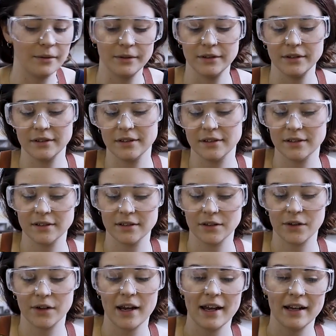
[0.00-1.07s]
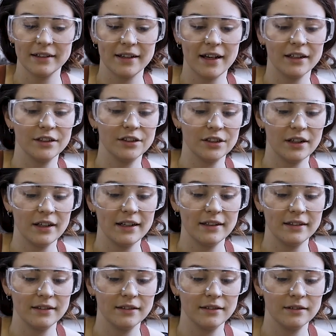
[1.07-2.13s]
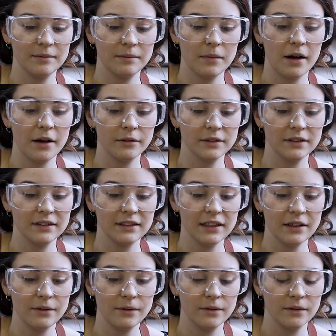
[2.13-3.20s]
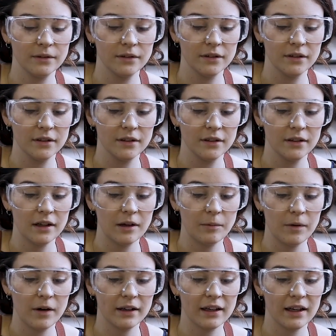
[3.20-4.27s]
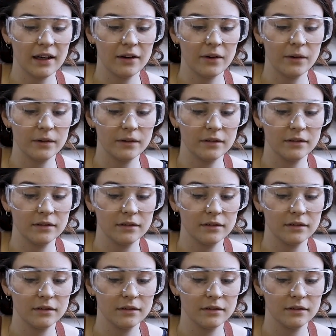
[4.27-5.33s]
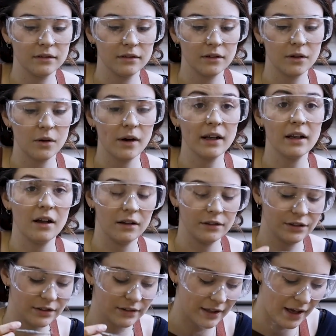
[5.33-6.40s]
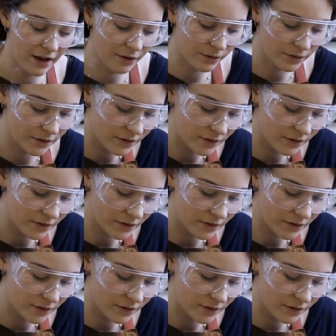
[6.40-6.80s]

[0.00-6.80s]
was creating texture in mild steel and working on quite large scales.